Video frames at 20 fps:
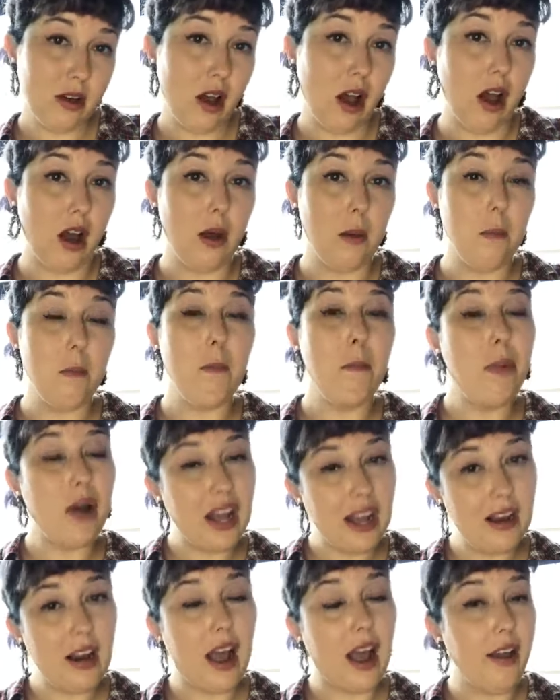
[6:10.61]

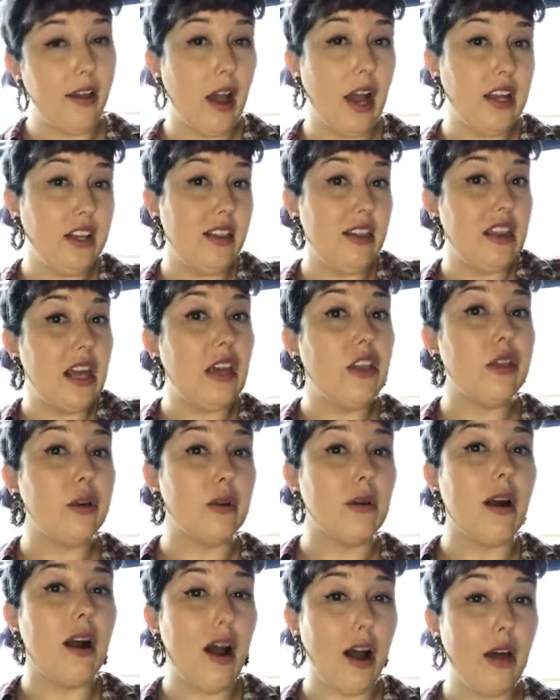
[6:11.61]
But I think there
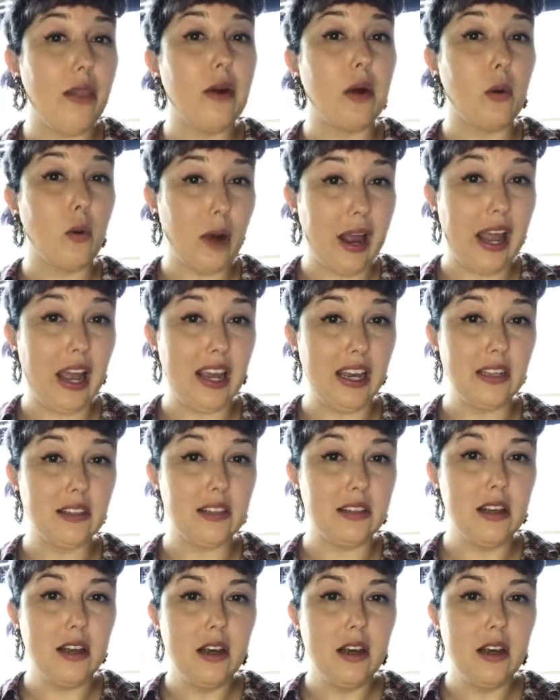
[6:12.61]
are other ways